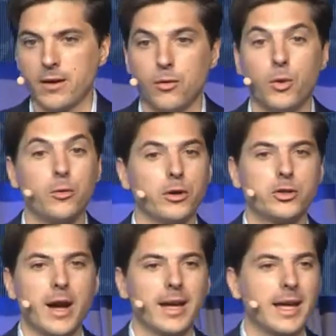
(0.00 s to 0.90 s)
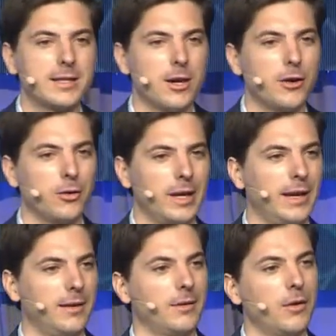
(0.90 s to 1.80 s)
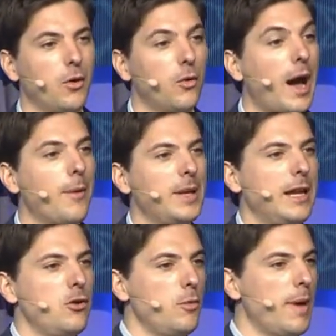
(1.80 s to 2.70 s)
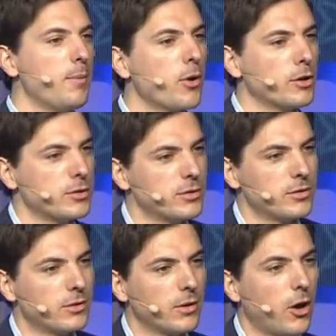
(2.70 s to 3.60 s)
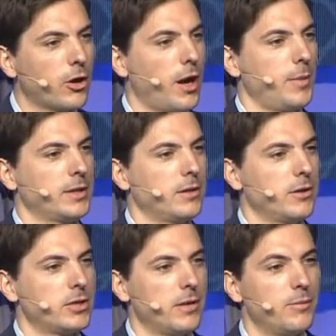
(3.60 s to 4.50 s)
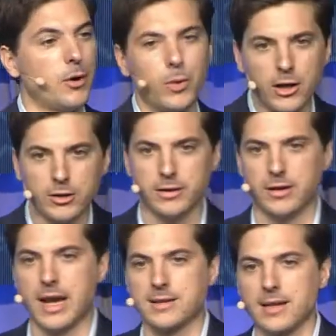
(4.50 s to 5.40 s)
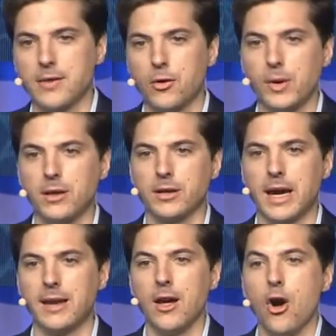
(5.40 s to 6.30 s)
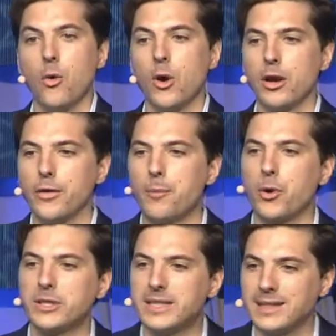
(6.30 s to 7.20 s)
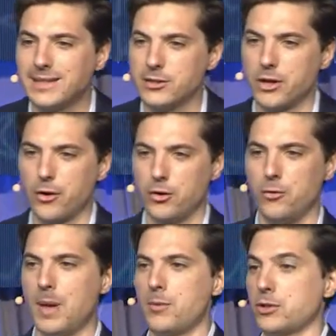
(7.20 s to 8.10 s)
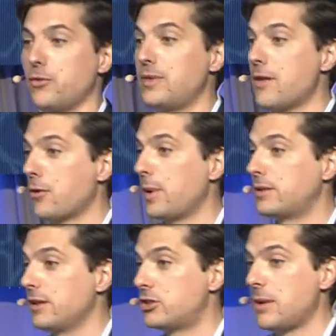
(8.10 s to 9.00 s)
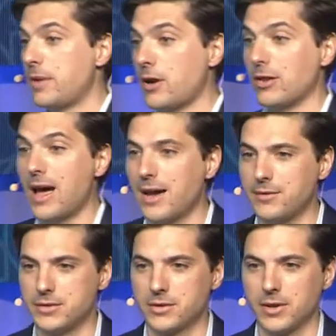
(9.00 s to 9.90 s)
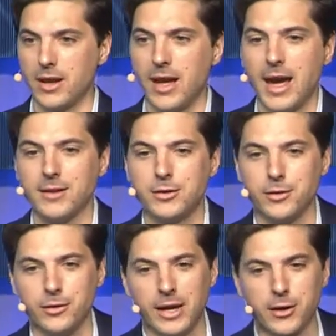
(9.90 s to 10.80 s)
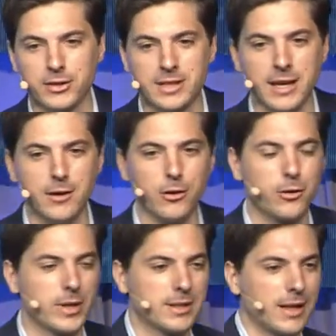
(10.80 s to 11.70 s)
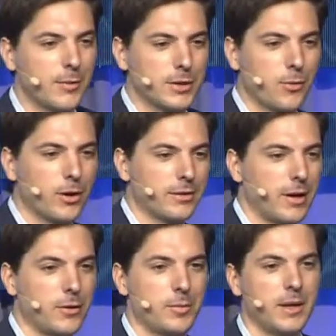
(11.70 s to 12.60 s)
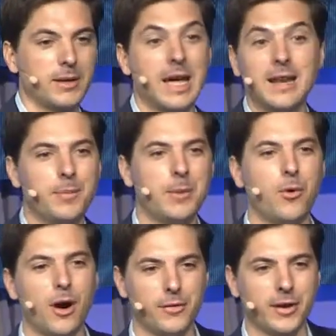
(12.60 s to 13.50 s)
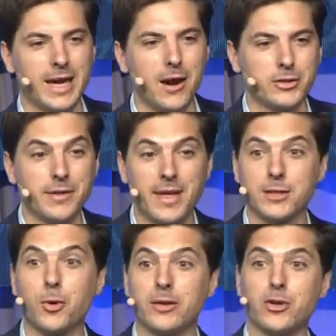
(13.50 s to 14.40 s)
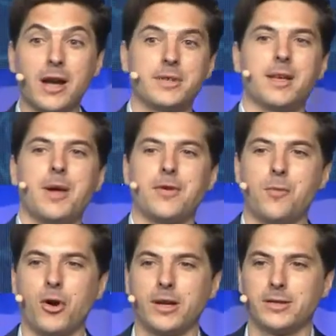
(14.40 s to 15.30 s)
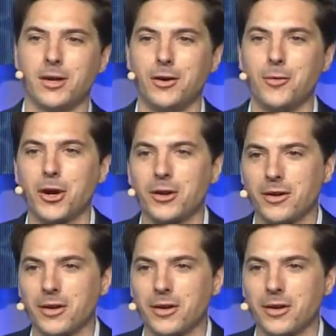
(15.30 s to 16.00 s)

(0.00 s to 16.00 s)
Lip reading: What we're tracking is not only how many new members are coming to our gym, but we go to the next level. We look at what are the percentage of our new members who've never been to a gym in their lives. And to, in our CEO Chris Kleba's word, that would be getting people off the couch. And that's what drives him every morning to go to work.